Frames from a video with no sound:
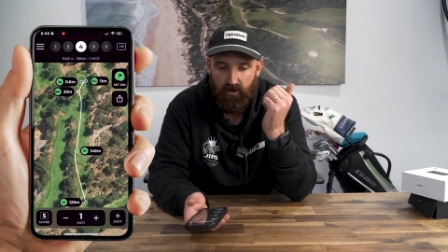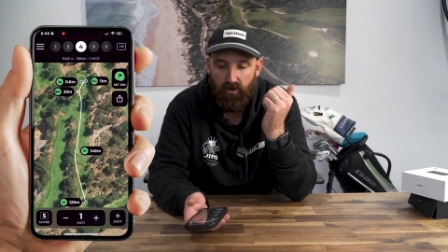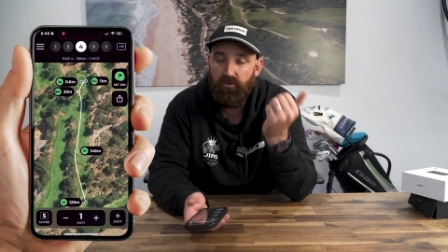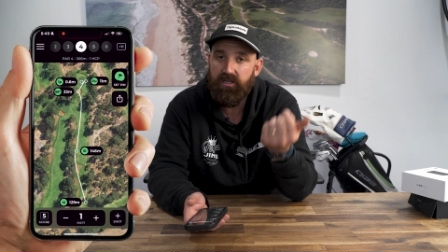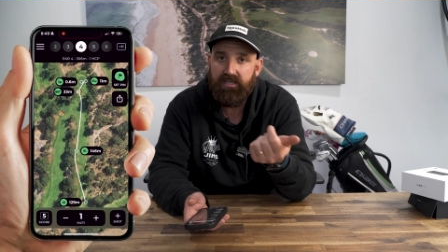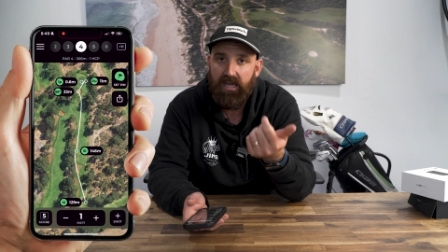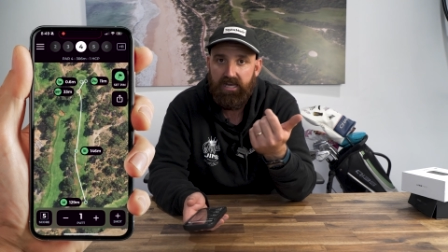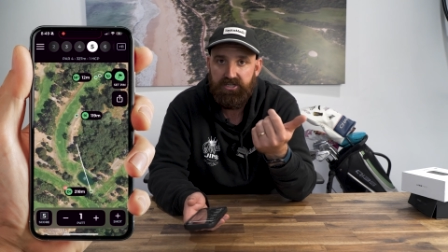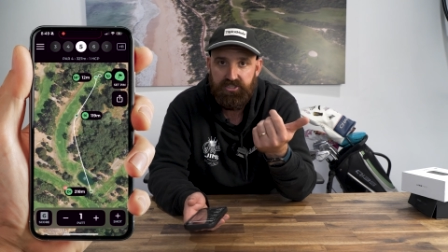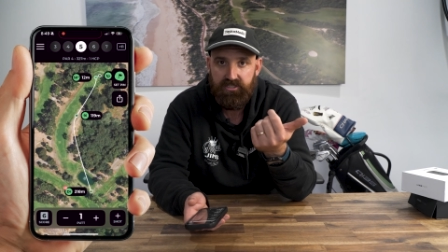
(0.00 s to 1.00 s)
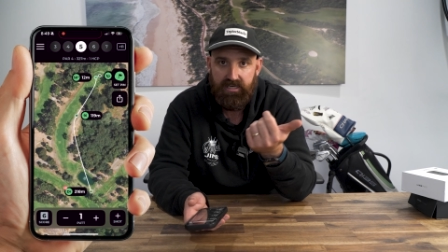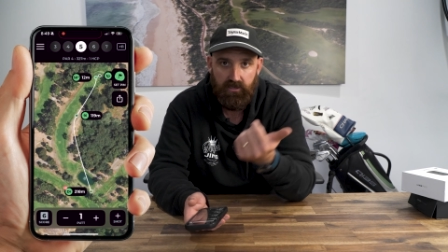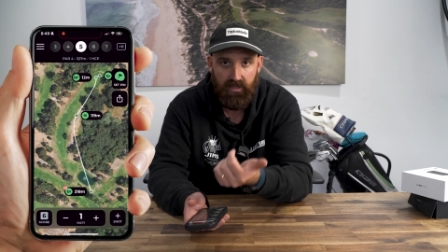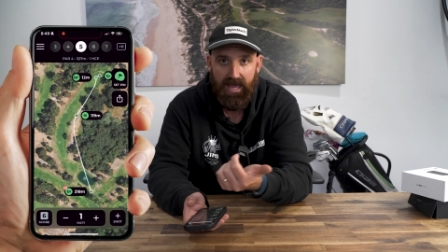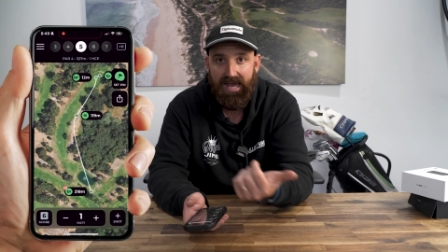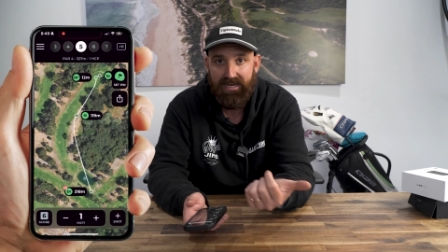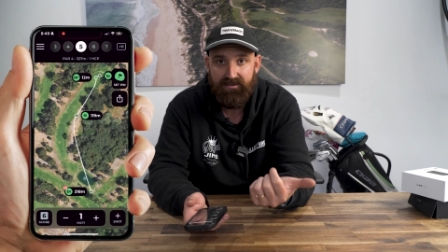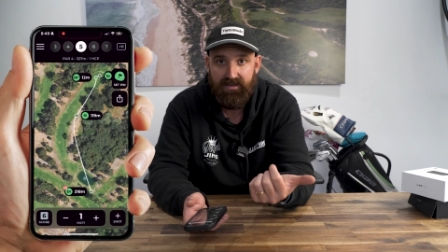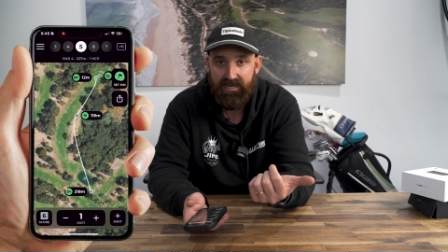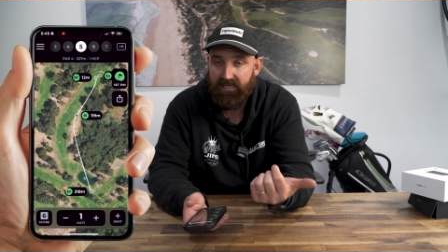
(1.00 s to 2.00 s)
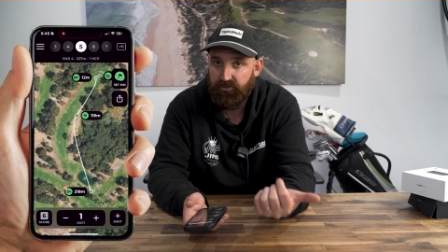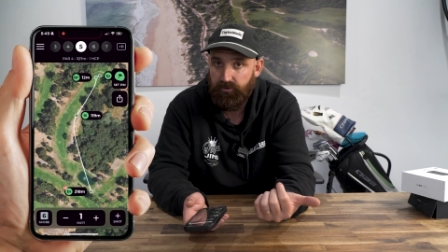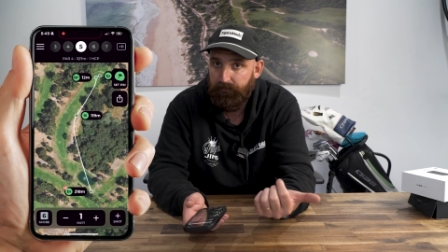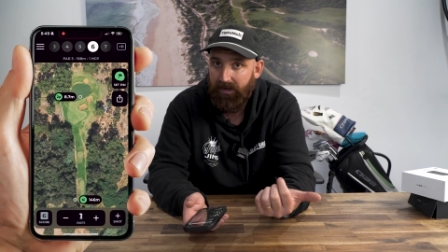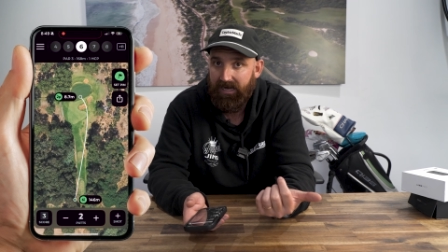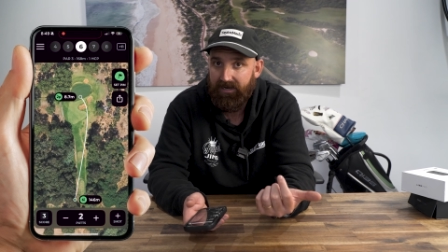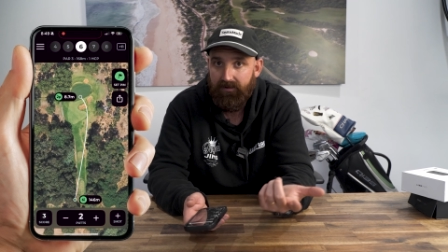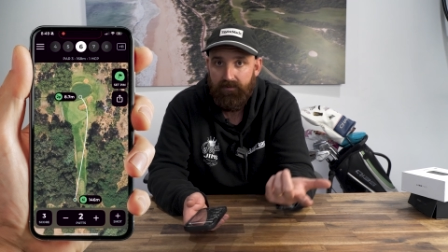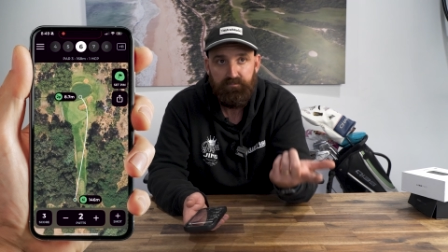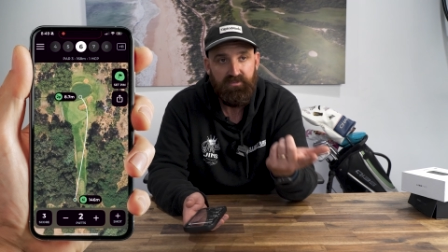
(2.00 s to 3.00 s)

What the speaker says: On the occasion, it'll add an extra putt.